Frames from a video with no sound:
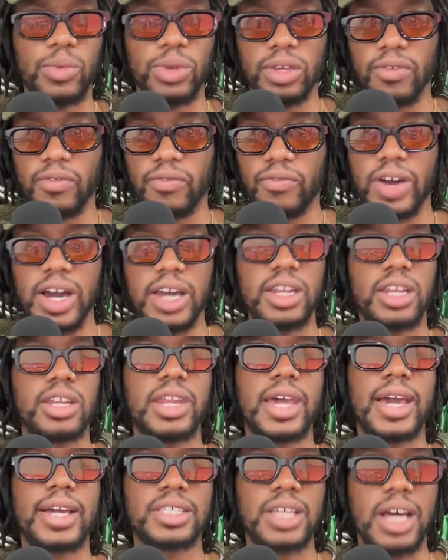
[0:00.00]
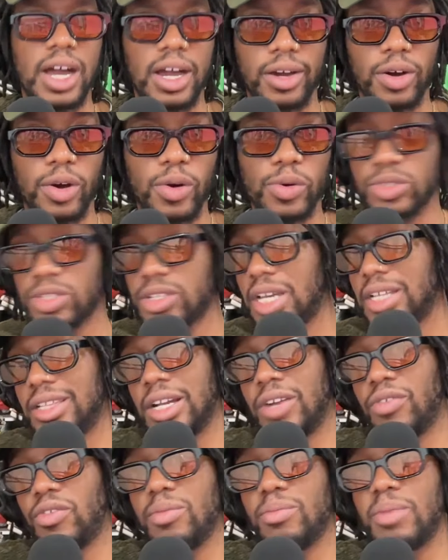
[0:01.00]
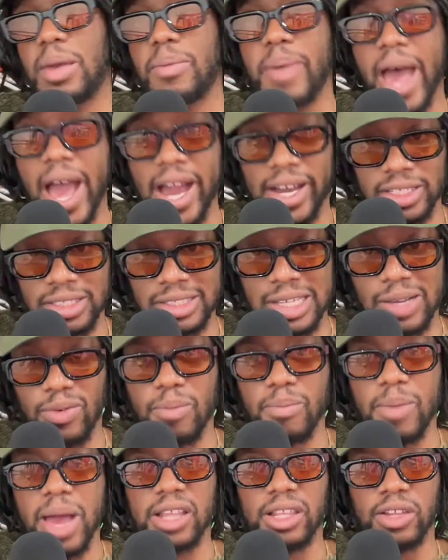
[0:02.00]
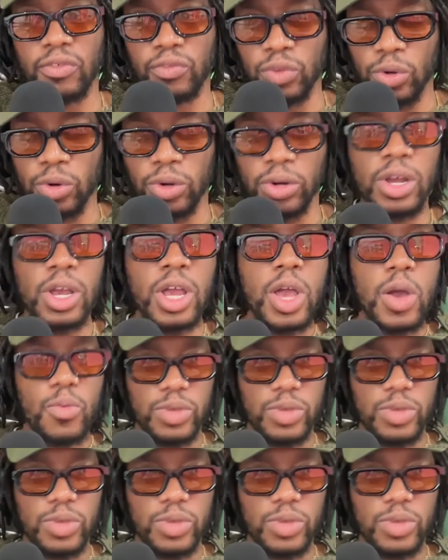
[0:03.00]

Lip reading: We can find the next hot coach, like the Green Bay Packers did with Matt LaFleur.